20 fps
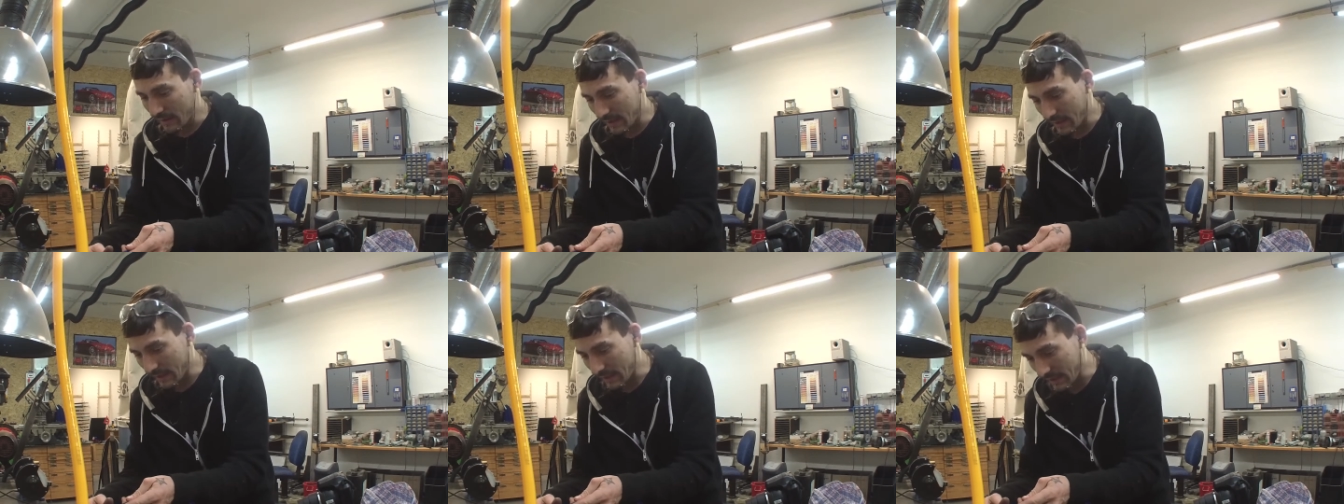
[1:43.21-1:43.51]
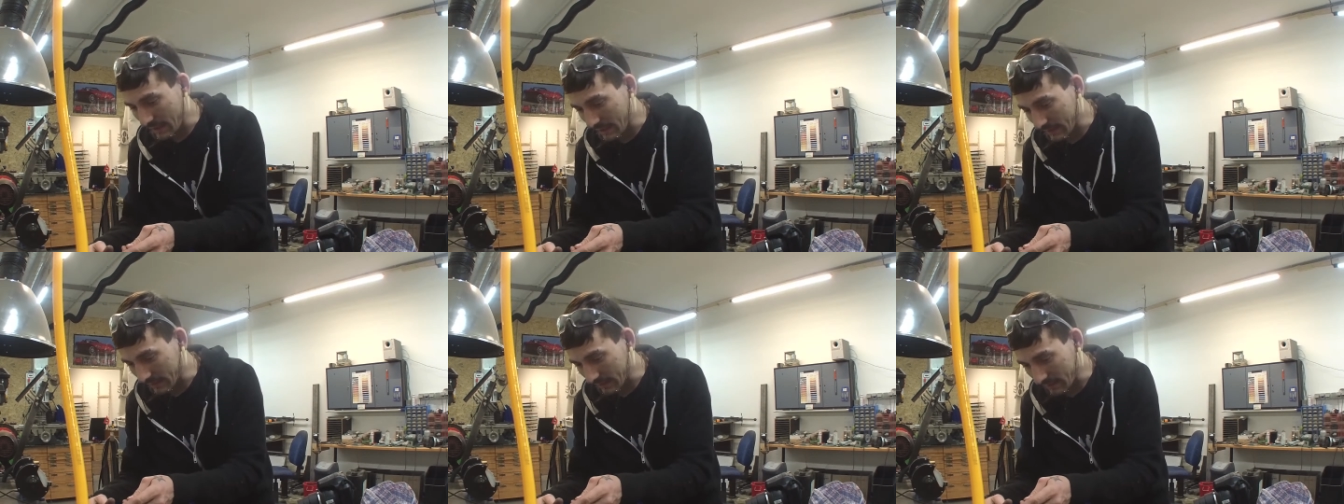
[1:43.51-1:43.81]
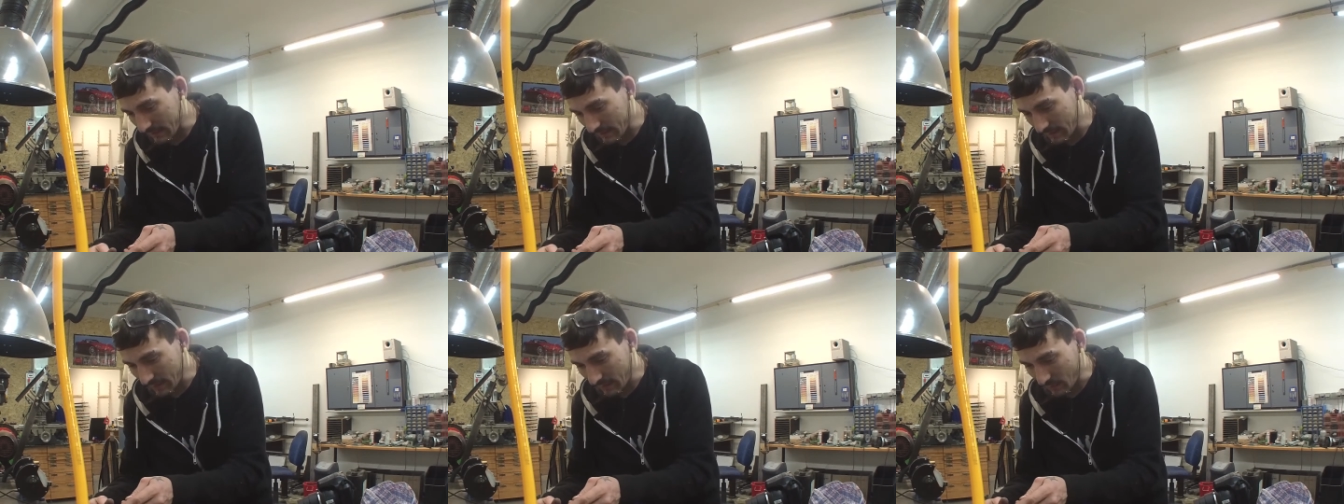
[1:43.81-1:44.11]

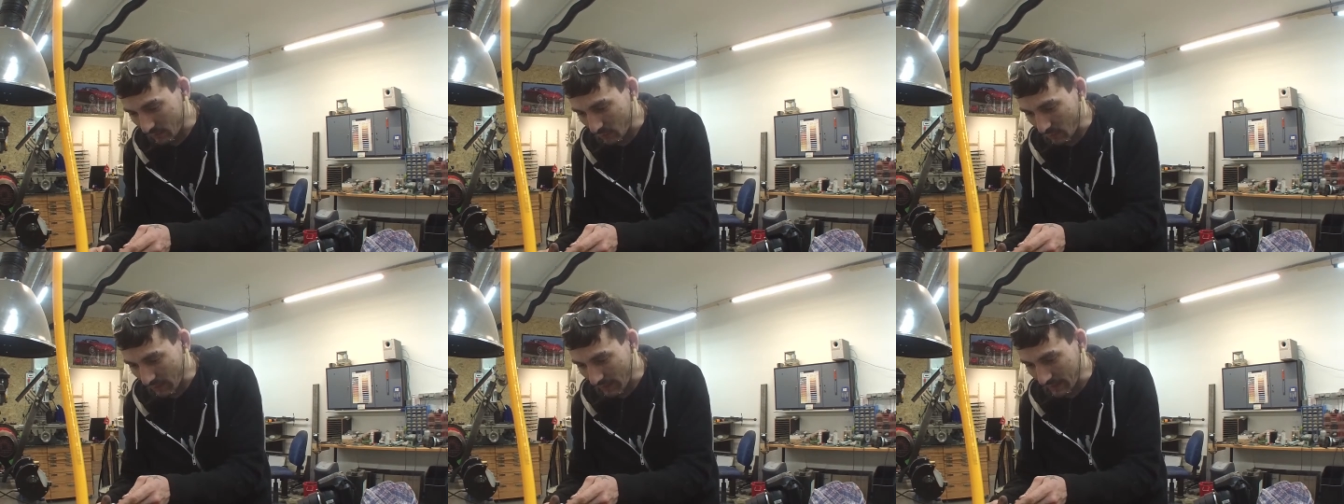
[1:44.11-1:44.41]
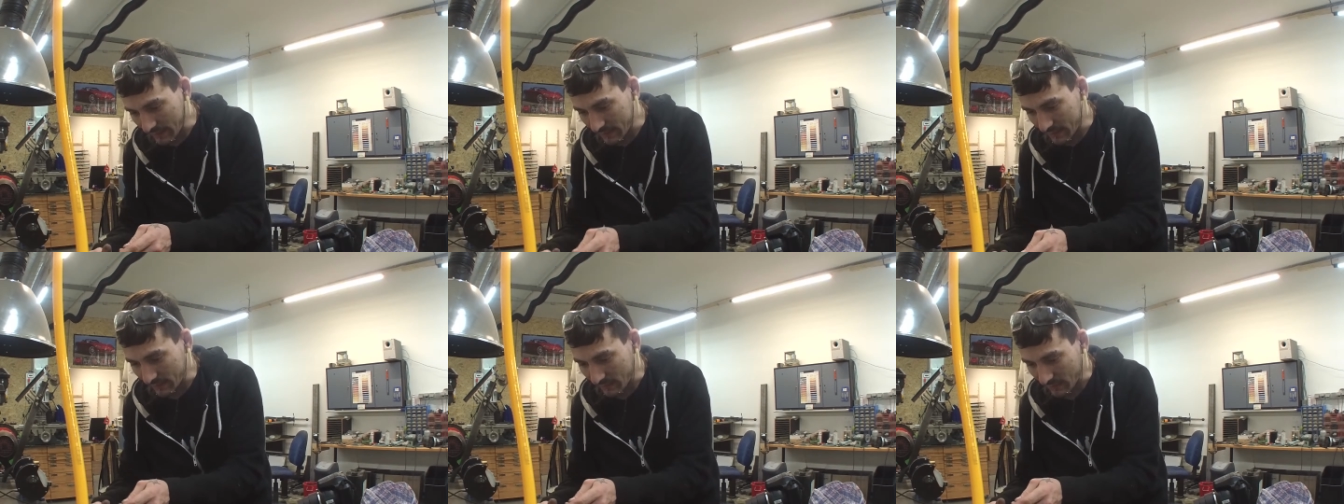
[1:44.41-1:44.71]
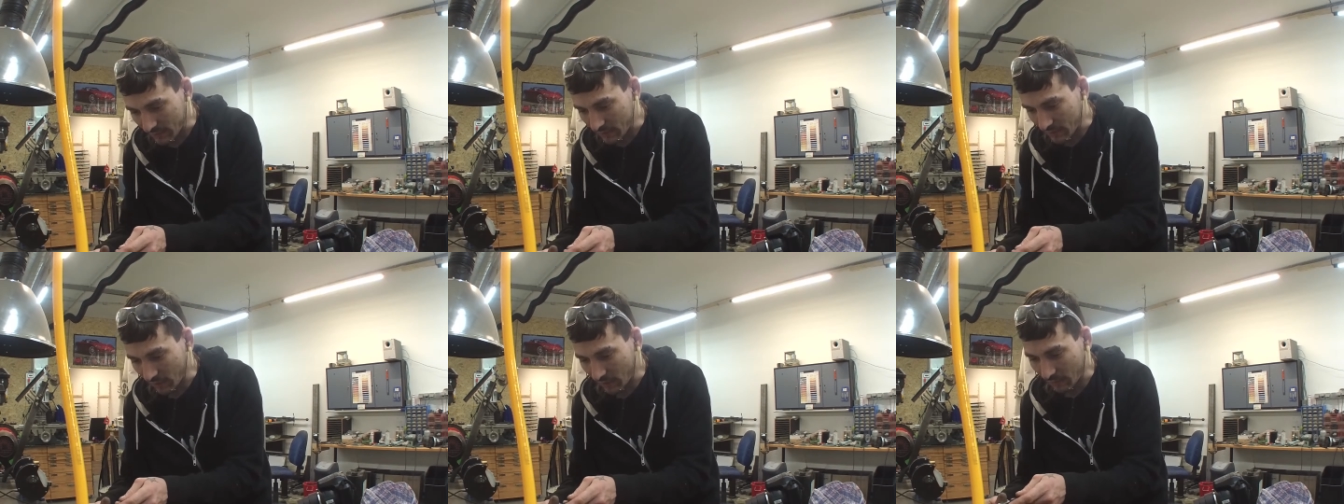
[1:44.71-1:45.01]
And otherwise your
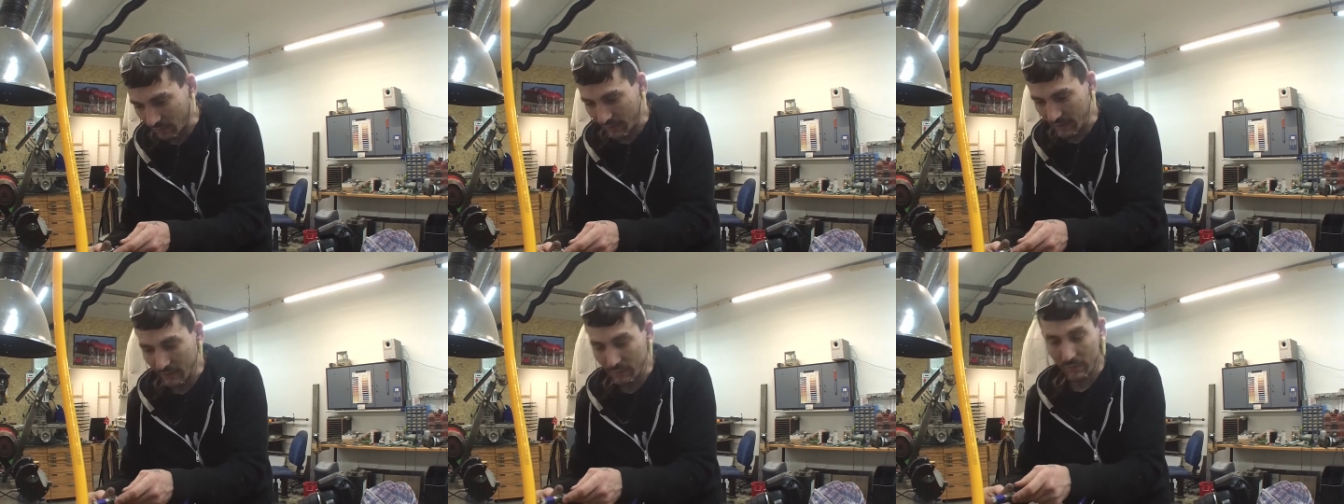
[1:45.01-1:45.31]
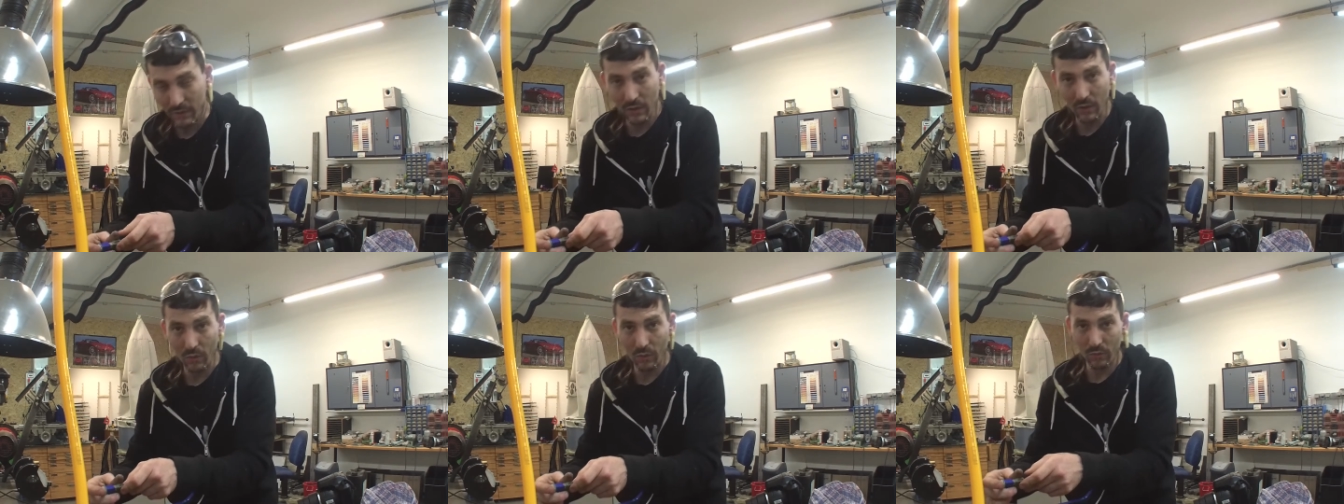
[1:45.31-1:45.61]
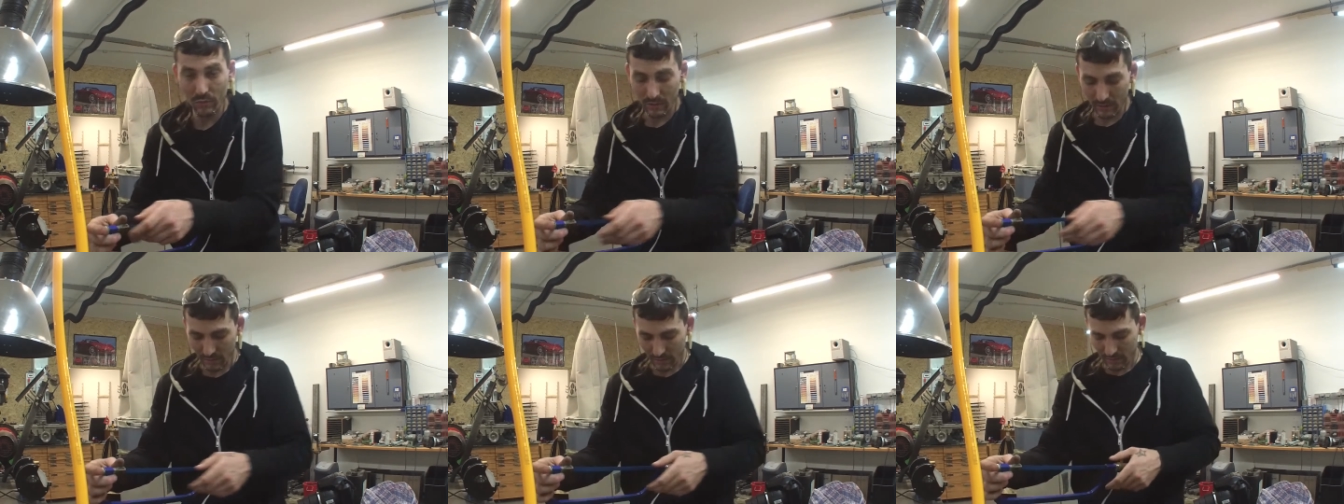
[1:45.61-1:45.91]
saw blade will
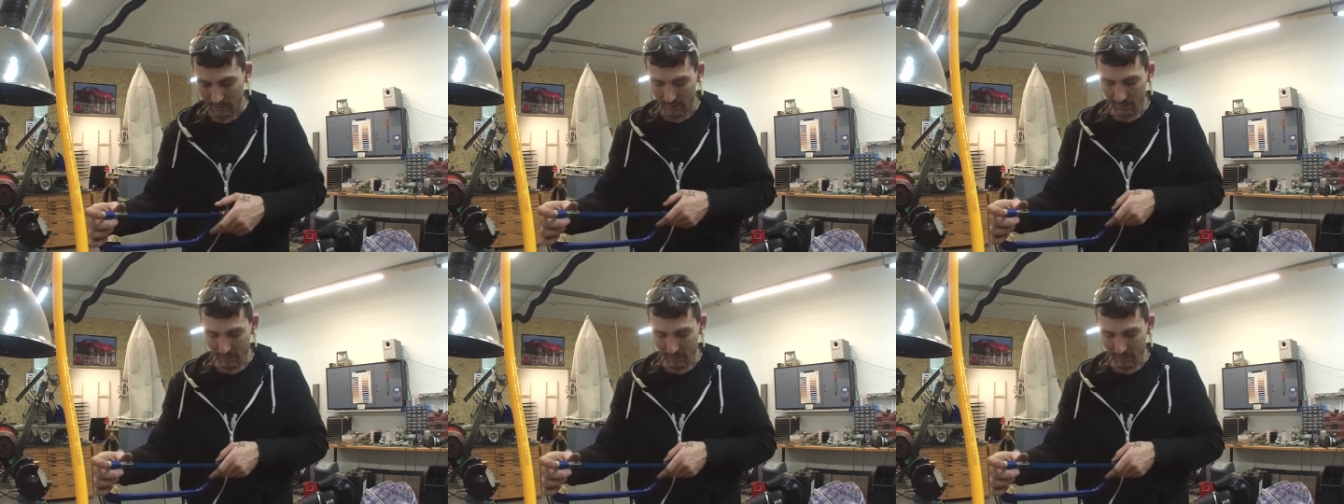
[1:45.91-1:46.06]
hold